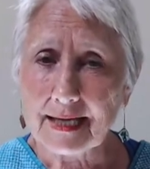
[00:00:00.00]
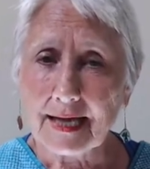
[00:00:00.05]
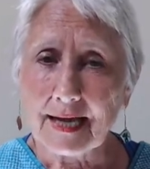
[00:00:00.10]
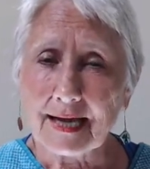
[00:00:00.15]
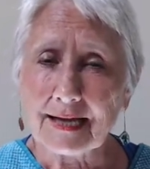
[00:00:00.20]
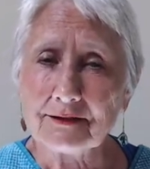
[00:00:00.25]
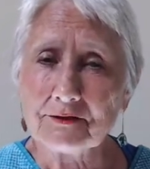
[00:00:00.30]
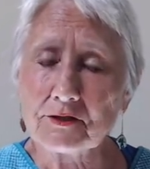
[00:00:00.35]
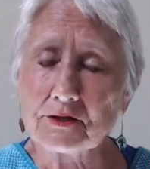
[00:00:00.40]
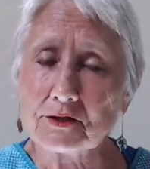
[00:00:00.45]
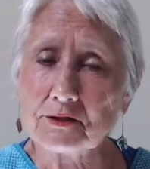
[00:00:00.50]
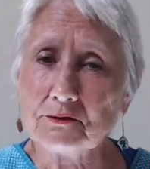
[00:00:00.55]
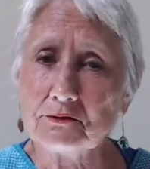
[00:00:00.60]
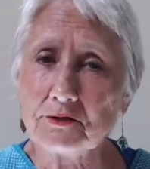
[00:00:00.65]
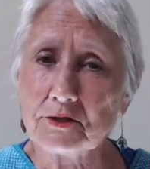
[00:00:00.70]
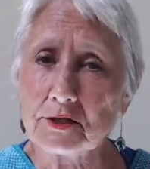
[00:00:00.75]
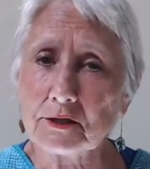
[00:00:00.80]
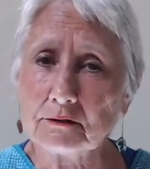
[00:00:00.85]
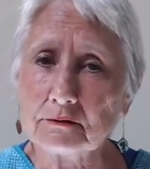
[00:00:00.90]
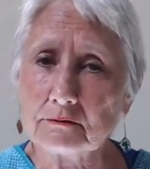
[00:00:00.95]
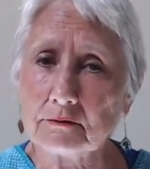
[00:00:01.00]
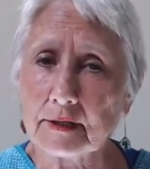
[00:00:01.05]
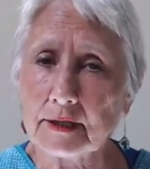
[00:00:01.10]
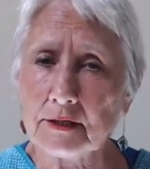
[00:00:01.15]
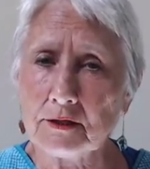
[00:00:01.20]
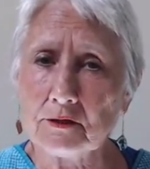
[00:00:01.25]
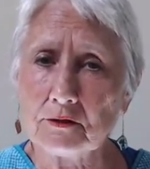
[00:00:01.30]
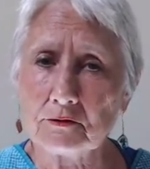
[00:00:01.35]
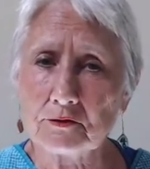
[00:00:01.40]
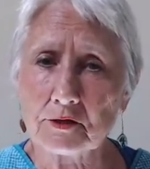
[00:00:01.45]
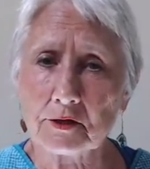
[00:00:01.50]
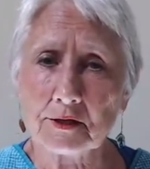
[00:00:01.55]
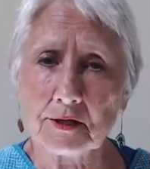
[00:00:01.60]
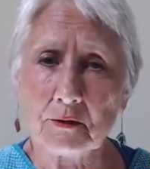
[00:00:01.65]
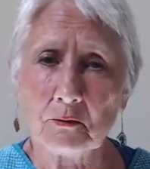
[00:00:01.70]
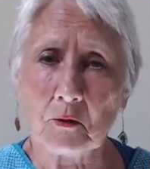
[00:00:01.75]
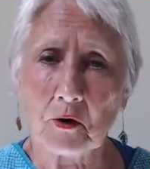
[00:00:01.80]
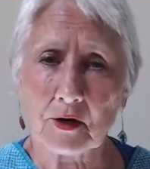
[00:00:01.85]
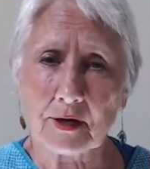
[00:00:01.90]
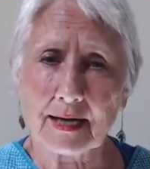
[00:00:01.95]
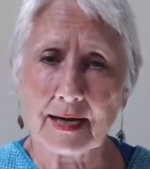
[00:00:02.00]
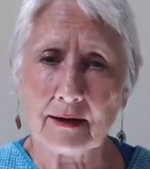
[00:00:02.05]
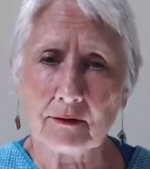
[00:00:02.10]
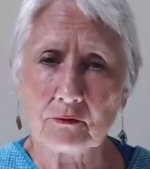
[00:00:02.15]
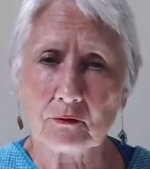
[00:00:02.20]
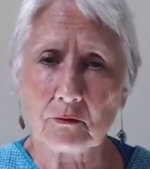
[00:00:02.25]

And so children usually work out